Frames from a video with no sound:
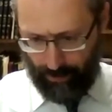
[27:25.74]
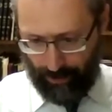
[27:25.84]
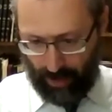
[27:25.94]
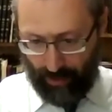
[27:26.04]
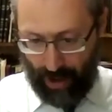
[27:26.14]

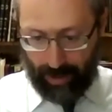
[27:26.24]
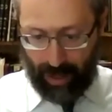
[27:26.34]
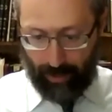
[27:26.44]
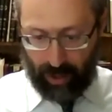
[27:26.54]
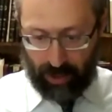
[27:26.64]

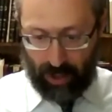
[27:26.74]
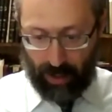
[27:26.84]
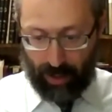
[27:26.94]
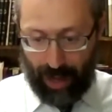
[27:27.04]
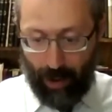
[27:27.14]

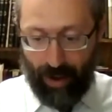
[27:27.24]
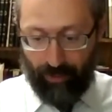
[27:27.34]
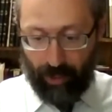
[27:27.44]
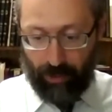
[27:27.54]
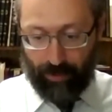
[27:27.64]

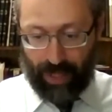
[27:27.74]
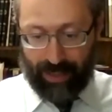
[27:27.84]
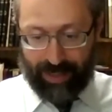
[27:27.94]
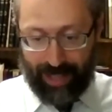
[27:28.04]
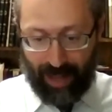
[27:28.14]
However,
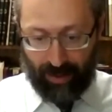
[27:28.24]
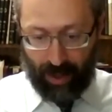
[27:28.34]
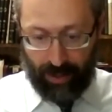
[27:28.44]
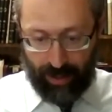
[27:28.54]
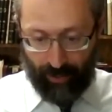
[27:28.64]
it's not
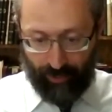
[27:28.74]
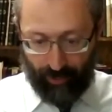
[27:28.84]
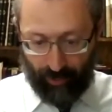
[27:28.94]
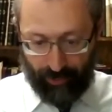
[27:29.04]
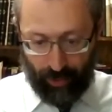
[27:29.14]
enough of
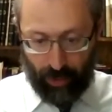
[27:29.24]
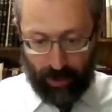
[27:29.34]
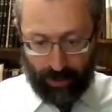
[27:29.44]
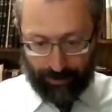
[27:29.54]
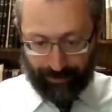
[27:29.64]
a
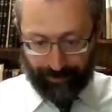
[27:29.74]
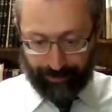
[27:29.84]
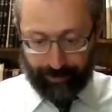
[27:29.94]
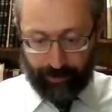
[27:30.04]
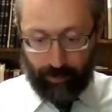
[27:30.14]
food
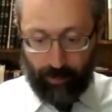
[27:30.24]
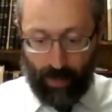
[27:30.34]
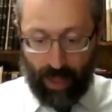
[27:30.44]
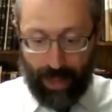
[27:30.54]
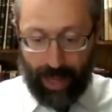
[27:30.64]

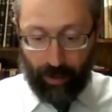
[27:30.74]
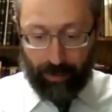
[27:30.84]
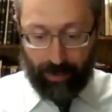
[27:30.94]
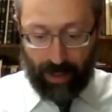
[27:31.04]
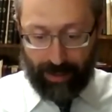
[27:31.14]

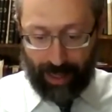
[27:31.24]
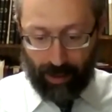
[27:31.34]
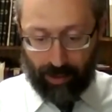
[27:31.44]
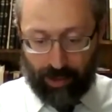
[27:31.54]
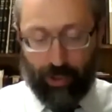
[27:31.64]

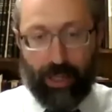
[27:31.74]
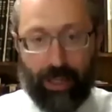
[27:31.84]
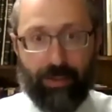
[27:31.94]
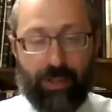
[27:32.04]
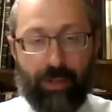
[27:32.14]
that'll turn
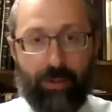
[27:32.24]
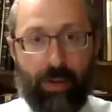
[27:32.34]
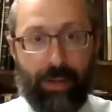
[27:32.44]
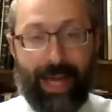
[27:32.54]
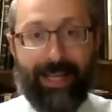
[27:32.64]
into
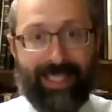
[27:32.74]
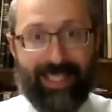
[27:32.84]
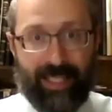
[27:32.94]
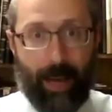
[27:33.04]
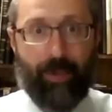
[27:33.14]
that it's
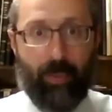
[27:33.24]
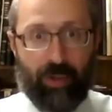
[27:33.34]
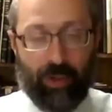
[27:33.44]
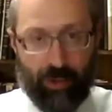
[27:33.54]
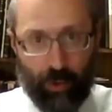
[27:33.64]
susceptible
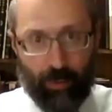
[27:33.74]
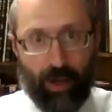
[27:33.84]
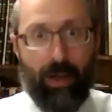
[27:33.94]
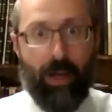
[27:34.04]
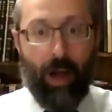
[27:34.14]
to
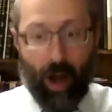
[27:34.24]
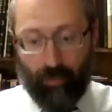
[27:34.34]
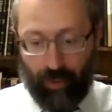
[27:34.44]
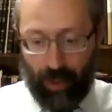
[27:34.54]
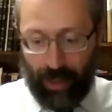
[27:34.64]
tuma
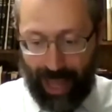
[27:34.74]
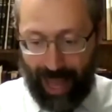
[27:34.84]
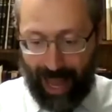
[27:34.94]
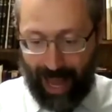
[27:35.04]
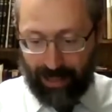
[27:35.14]

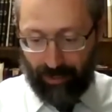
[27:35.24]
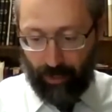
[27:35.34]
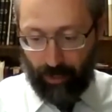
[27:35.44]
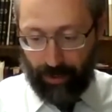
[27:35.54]
as a food.